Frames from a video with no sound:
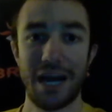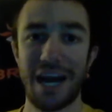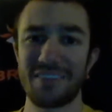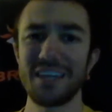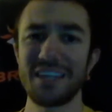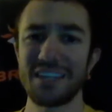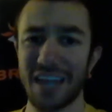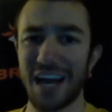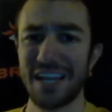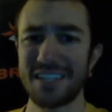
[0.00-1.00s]
I think
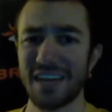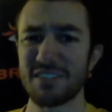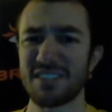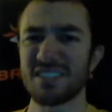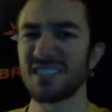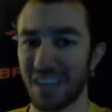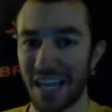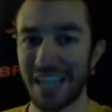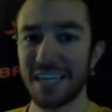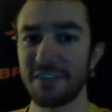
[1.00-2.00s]
9s have a
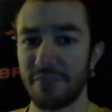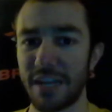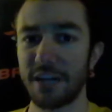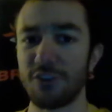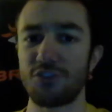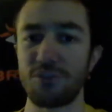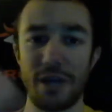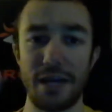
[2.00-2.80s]
slight advantage